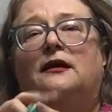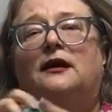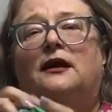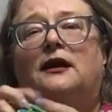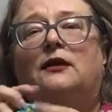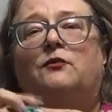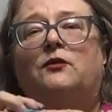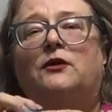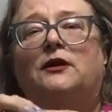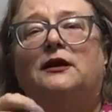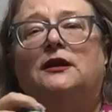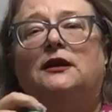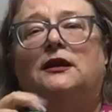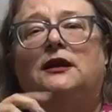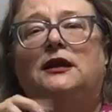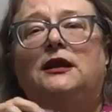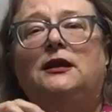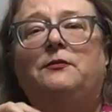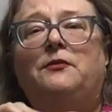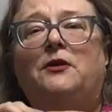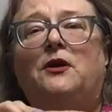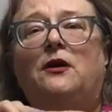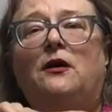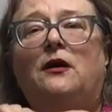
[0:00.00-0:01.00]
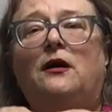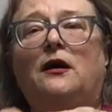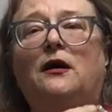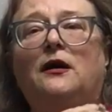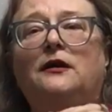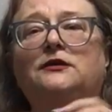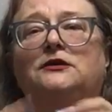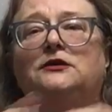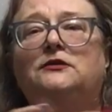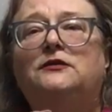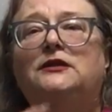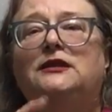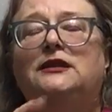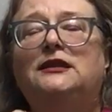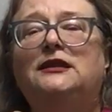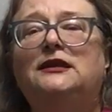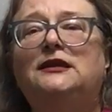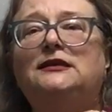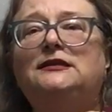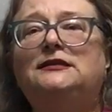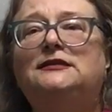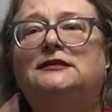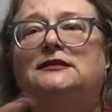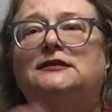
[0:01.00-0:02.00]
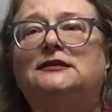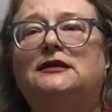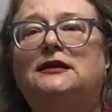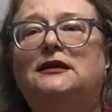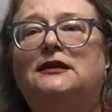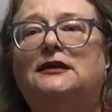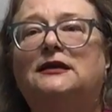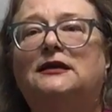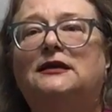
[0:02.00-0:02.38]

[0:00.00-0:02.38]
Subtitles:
And we're going to keep on doing this